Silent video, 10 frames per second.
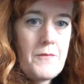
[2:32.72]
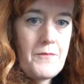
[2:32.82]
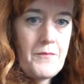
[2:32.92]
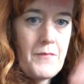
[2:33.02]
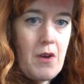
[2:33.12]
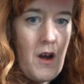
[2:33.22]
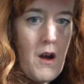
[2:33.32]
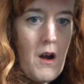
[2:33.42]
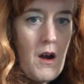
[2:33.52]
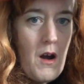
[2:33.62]

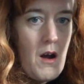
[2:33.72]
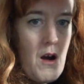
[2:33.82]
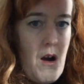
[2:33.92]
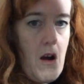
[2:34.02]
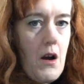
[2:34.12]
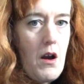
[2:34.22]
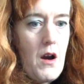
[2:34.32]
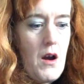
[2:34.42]
(no one is talking)